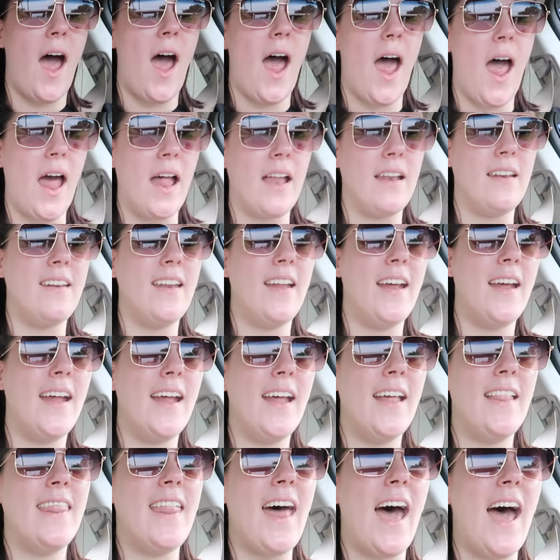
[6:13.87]
and
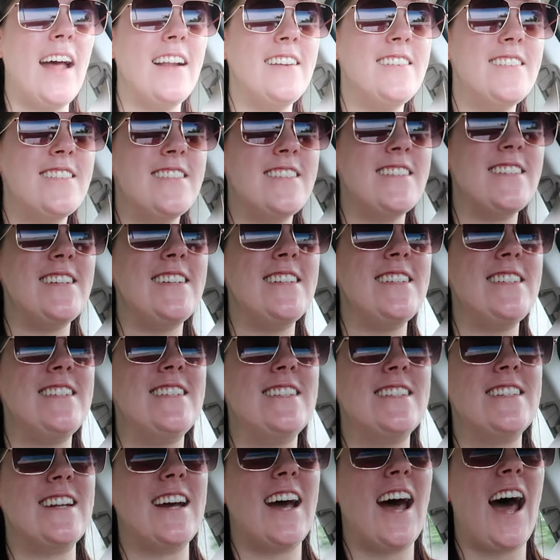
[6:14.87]
that's
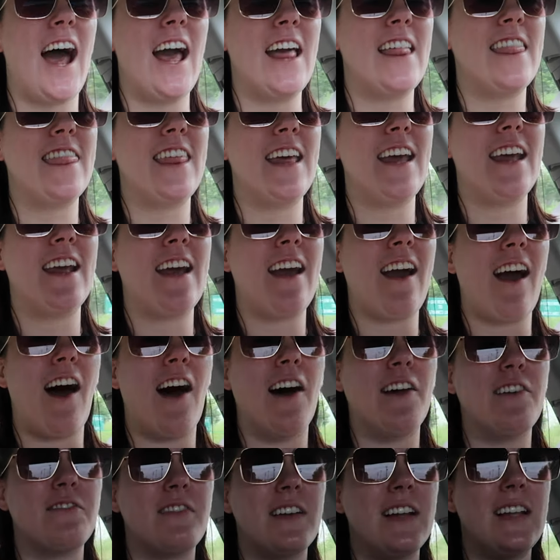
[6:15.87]
just, I think,
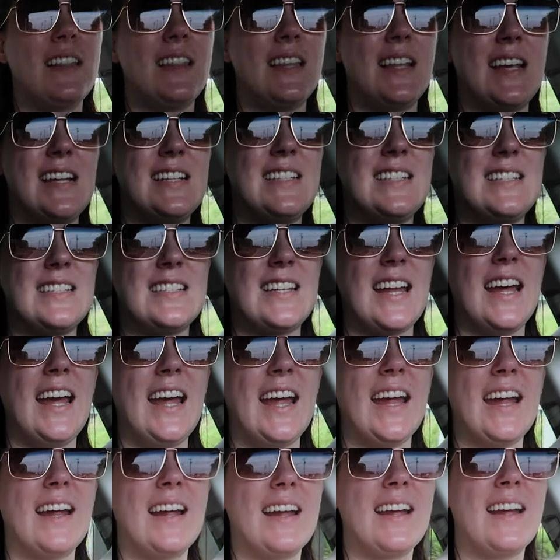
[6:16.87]

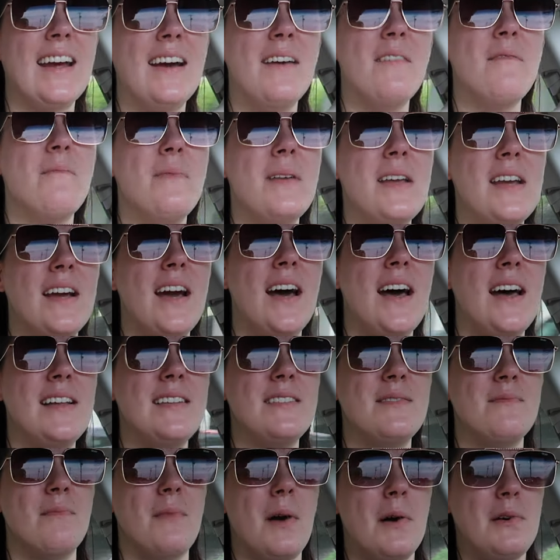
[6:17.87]
unrealistic,
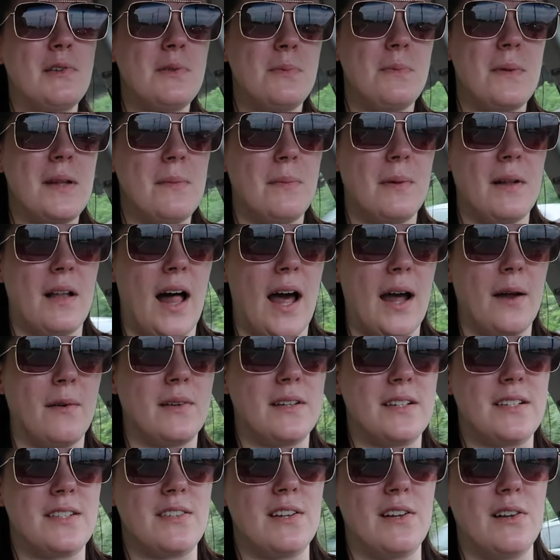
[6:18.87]
because most people, I
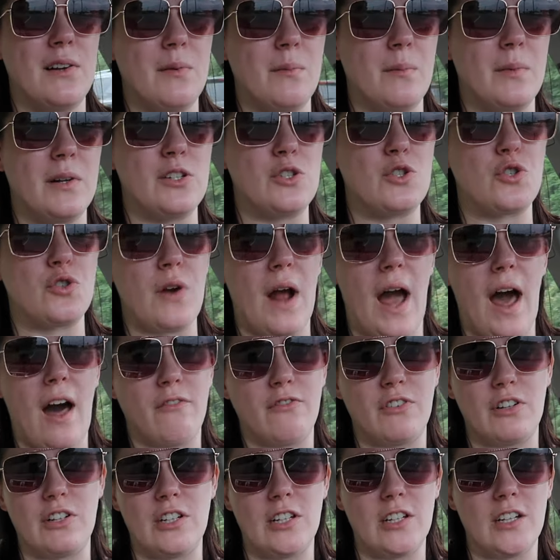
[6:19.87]
would assume,
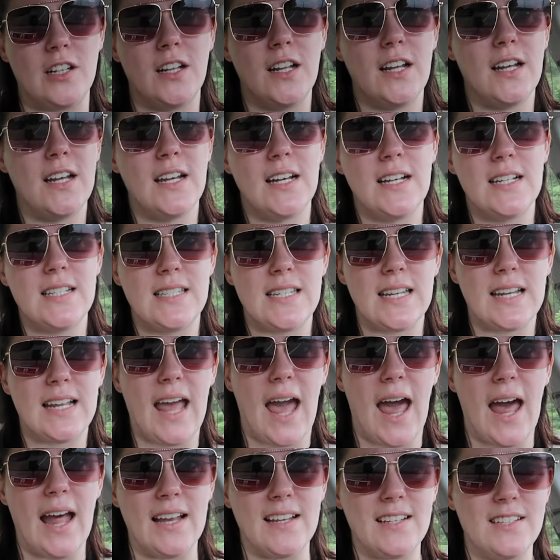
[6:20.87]
travel to
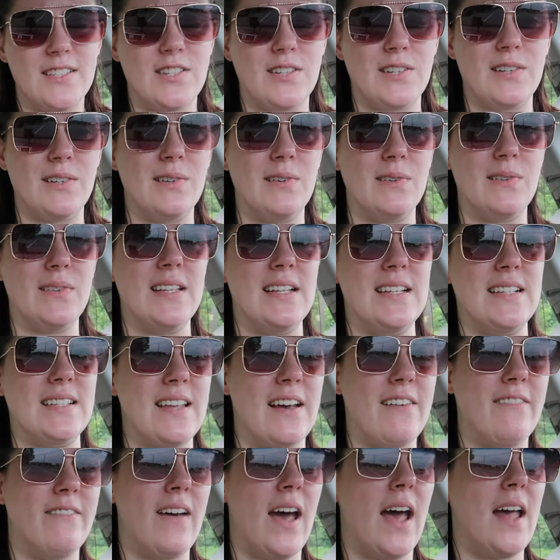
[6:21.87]
get to these
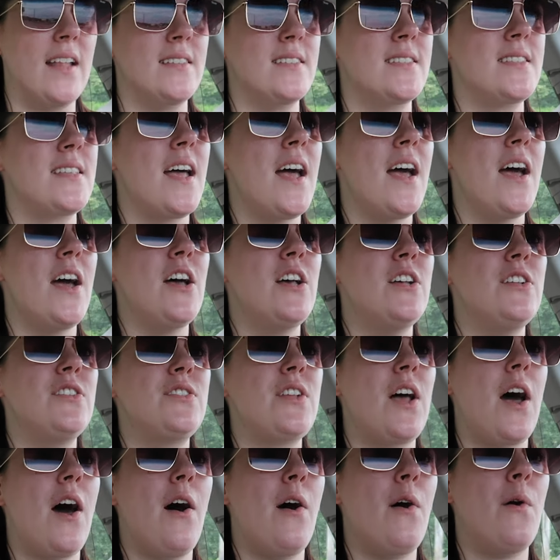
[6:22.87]
events.
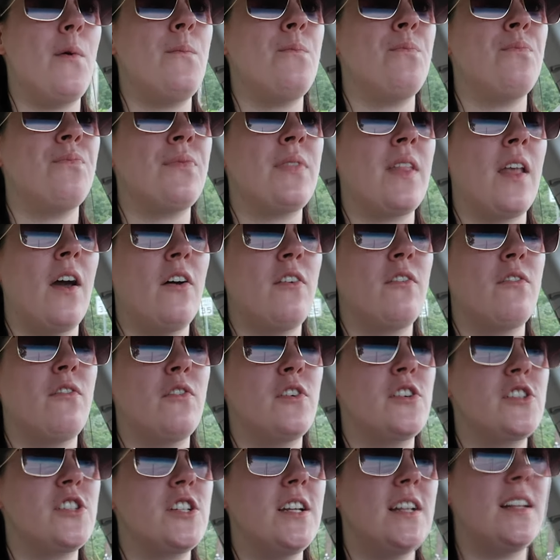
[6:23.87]
So
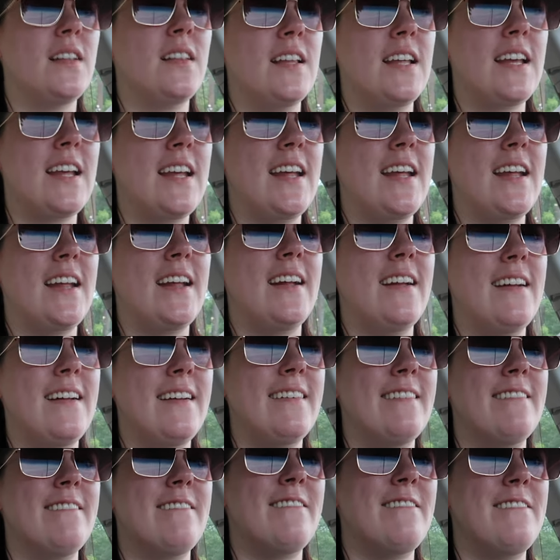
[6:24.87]

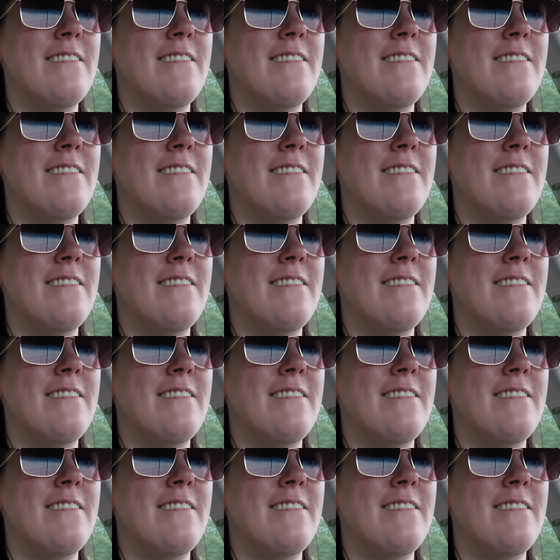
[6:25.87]
unfortunately